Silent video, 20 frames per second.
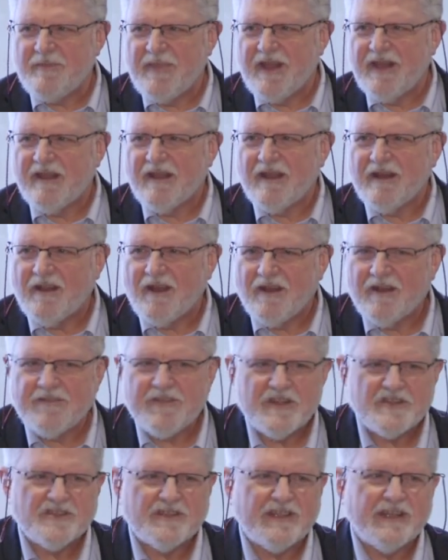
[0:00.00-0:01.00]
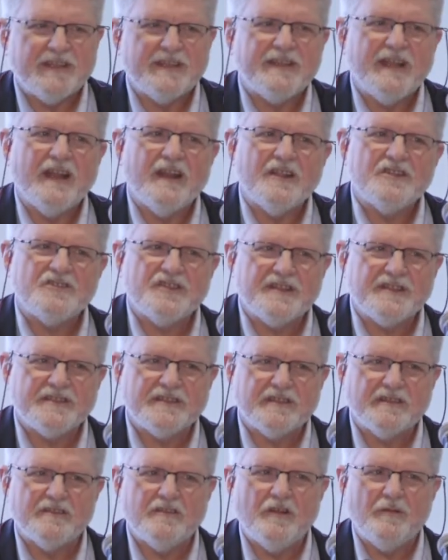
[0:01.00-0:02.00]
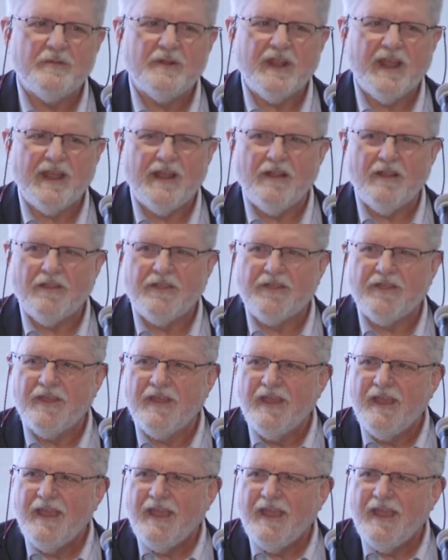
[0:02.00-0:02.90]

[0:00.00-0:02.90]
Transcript: meeting on artificial intelligence and global health,